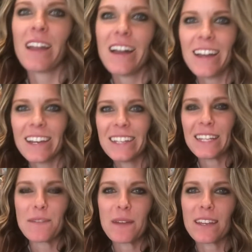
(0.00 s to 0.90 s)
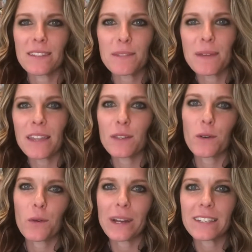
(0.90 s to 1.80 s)
Hi, I'm Ann Smith,
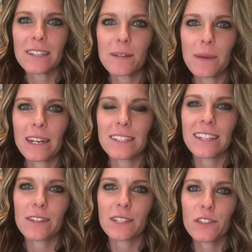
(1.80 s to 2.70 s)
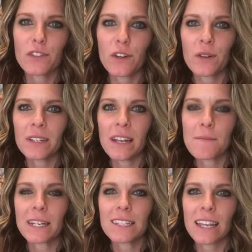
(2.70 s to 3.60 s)
Norwex Independent Sales Consultant. I'm
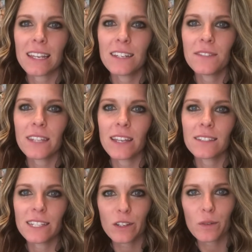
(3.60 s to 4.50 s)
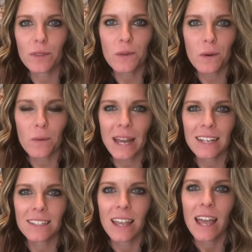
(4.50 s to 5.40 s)
an executive sales leader with
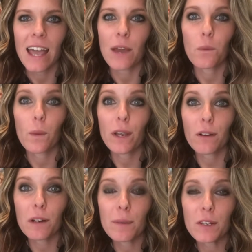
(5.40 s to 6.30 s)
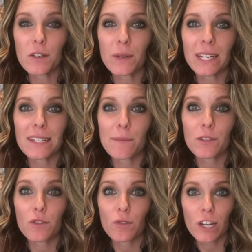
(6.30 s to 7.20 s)
Norwex, and we are going to be doing a
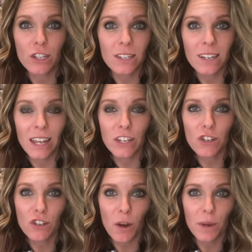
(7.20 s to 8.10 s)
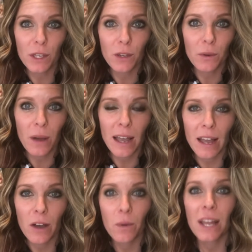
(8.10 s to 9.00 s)
demonstration today showing you
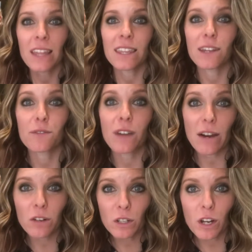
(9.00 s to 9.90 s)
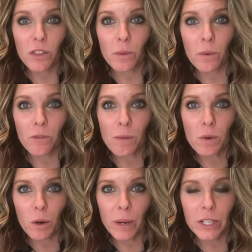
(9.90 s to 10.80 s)
how the EnviroCloth from
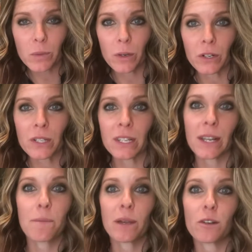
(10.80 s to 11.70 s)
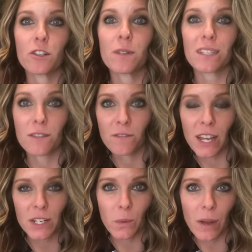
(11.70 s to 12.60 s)
Norwex works compared to
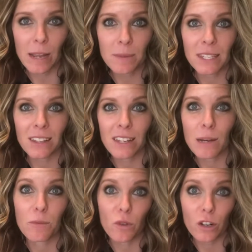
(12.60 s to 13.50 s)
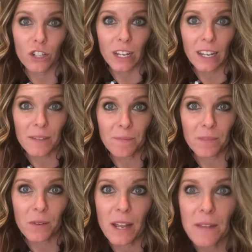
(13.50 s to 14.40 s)
disinfectant wipes to clean up raw chicken.
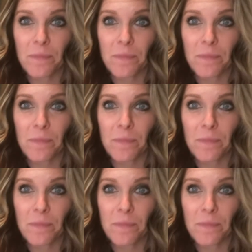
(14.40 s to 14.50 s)
Okay,